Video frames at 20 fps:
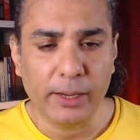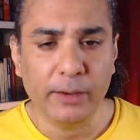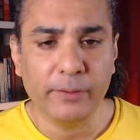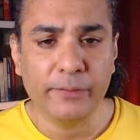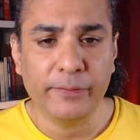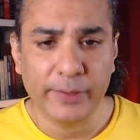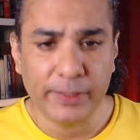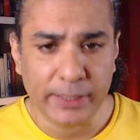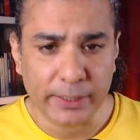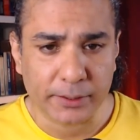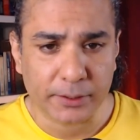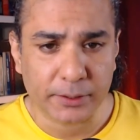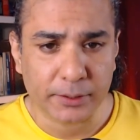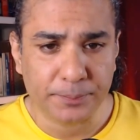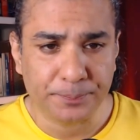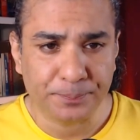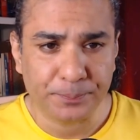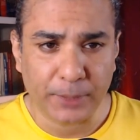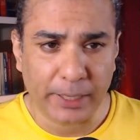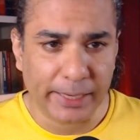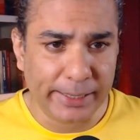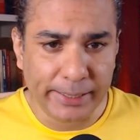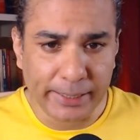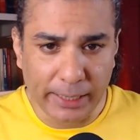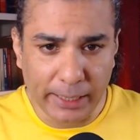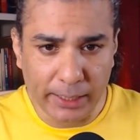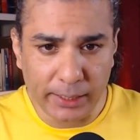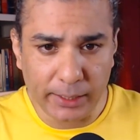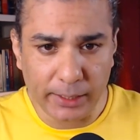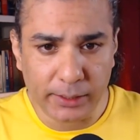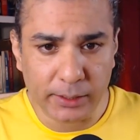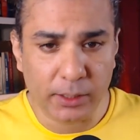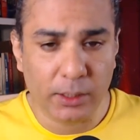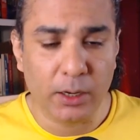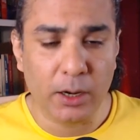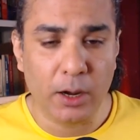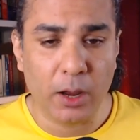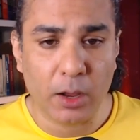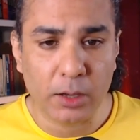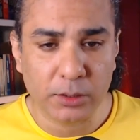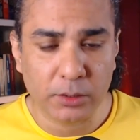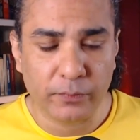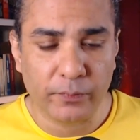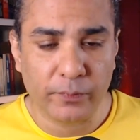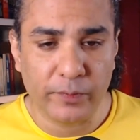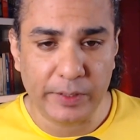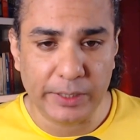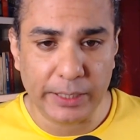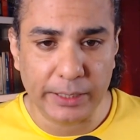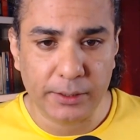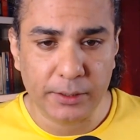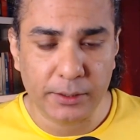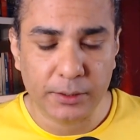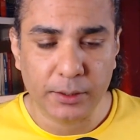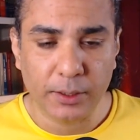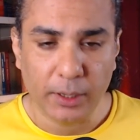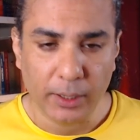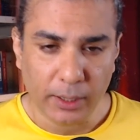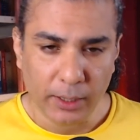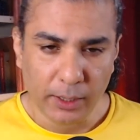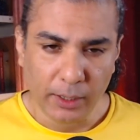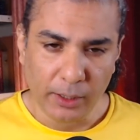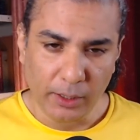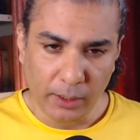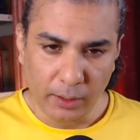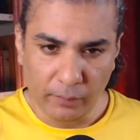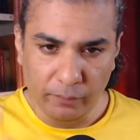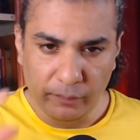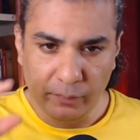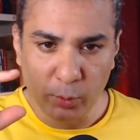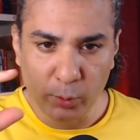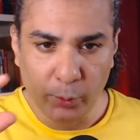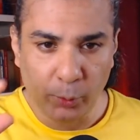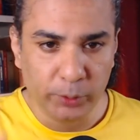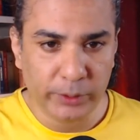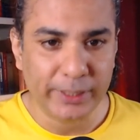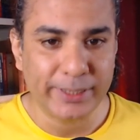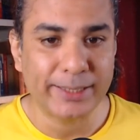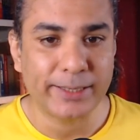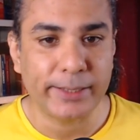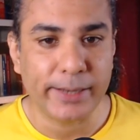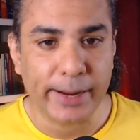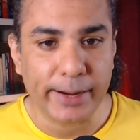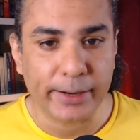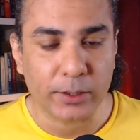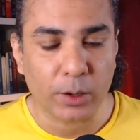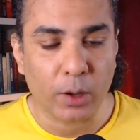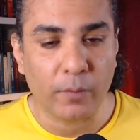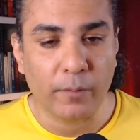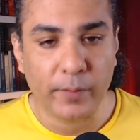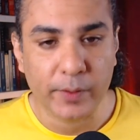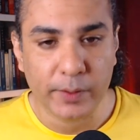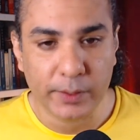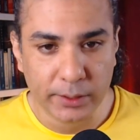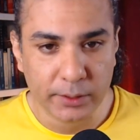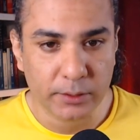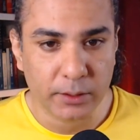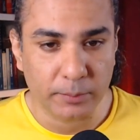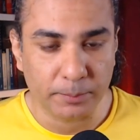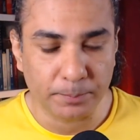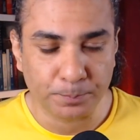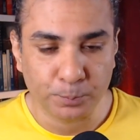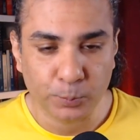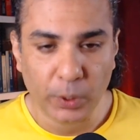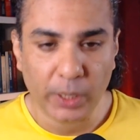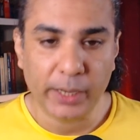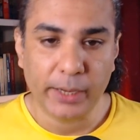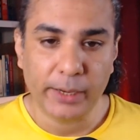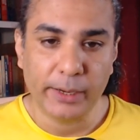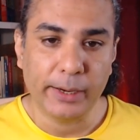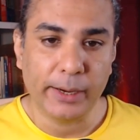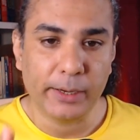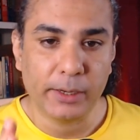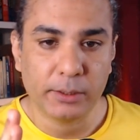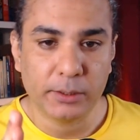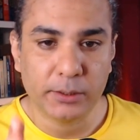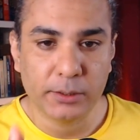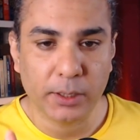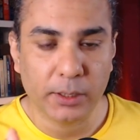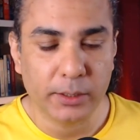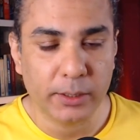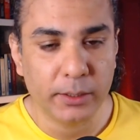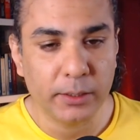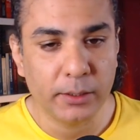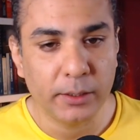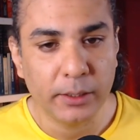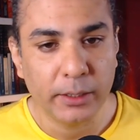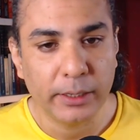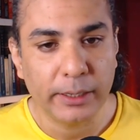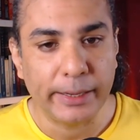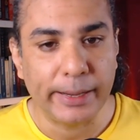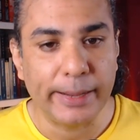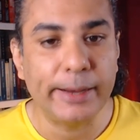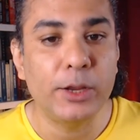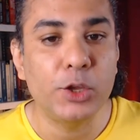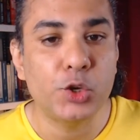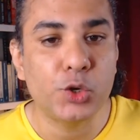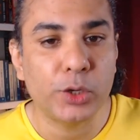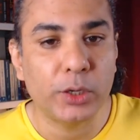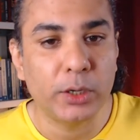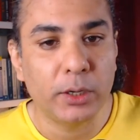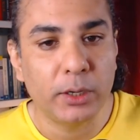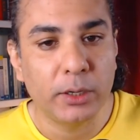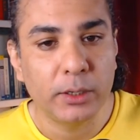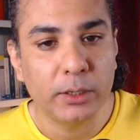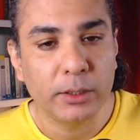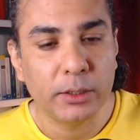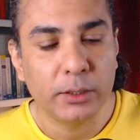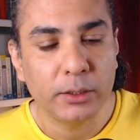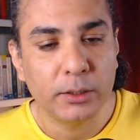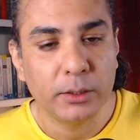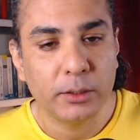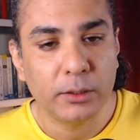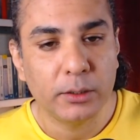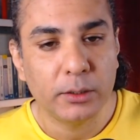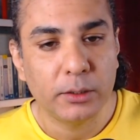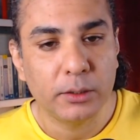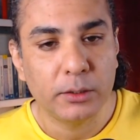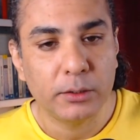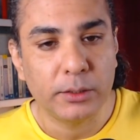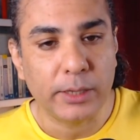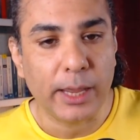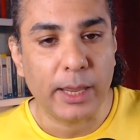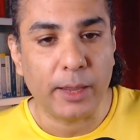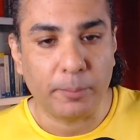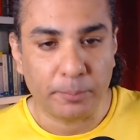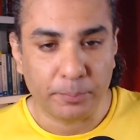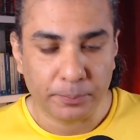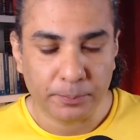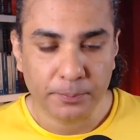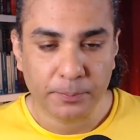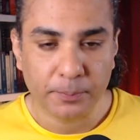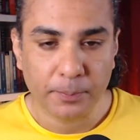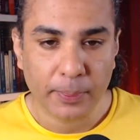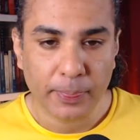in physics, in the laws of physics, if you know the state of a system at a certain initial time,